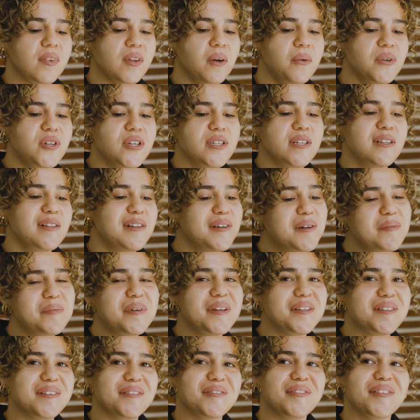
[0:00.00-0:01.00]
which is a little
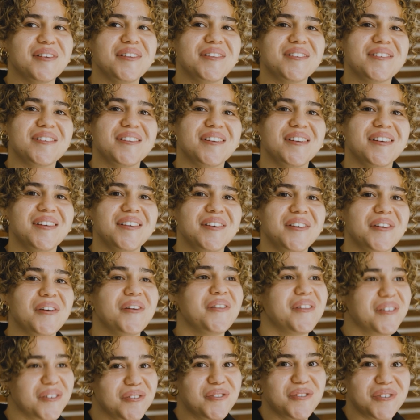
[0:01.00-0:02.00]
bit different to
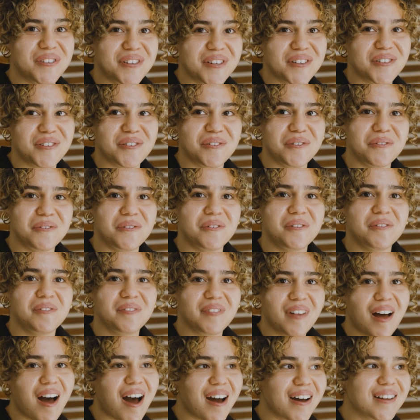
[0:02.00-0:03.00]
the traditional
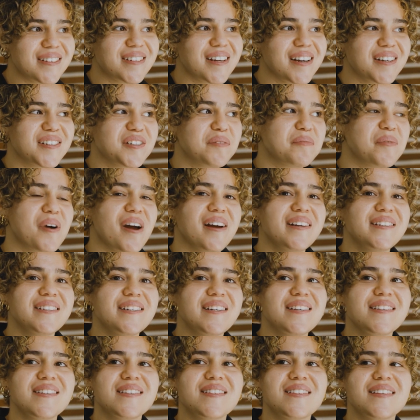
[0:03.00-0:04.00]
architecture
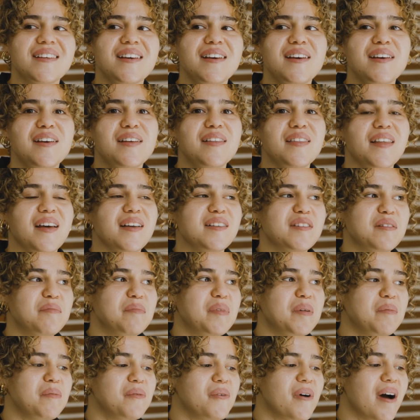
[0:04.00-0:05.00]
practice that some
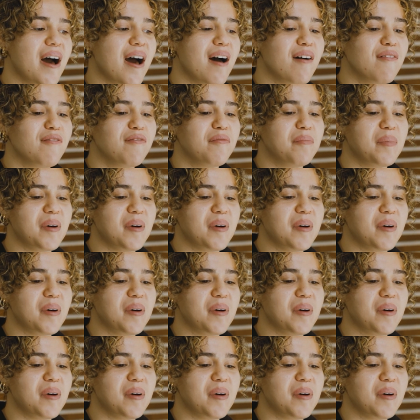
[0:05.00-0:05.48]
people have.